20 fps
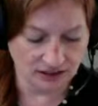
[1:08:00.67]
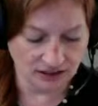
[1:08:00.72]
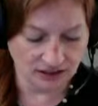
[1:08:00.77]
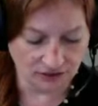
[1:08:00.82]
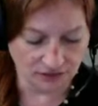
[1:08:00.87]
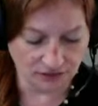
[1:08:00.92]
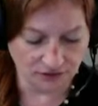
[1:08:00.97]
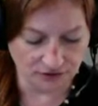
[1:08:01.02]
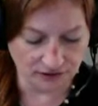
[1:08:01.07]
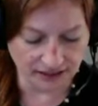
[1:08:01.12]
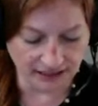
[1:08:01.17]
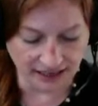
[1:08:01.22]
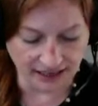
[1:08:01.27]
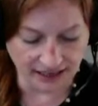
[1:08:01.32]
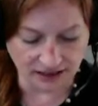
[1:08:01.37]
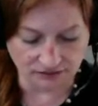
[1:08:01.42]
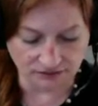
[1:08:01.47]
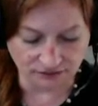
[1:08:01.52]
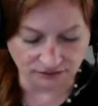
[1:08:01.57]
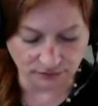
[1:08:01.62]

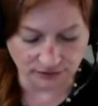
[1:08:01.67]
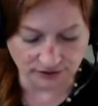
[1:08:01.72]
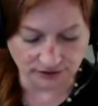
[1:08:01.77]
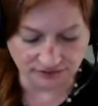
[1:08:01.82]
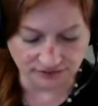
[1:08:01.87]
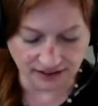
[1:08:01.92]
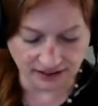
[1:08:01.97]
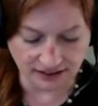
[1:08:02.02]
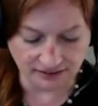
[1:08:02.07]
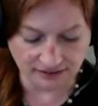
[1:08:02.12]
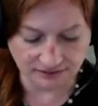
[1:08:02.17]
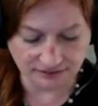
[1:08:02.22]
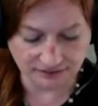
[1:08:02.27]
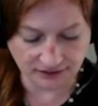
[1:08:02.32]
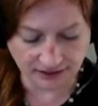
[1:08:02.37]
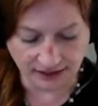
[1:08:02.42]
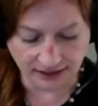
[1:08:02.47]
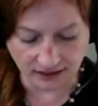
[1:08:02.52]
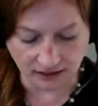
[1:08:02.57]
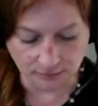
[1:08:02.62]
38 and 45
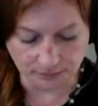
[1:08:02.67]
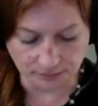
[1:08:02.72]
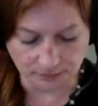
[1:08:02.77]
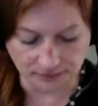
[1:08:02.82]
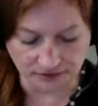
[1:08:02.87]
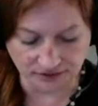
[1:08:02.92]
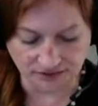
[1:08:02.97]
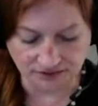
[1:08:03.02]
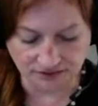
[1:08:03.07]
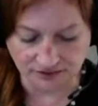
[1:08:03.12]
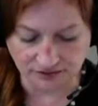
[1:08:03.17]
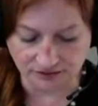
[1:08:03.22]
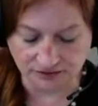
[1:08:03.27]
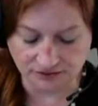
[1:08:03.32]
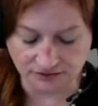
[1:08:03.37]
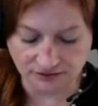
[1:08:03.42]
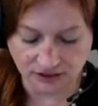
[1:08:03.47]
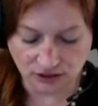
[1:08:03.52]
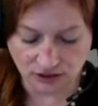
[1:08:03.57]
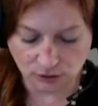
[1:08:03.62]
caliber
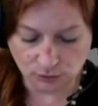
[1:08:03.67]
pistols,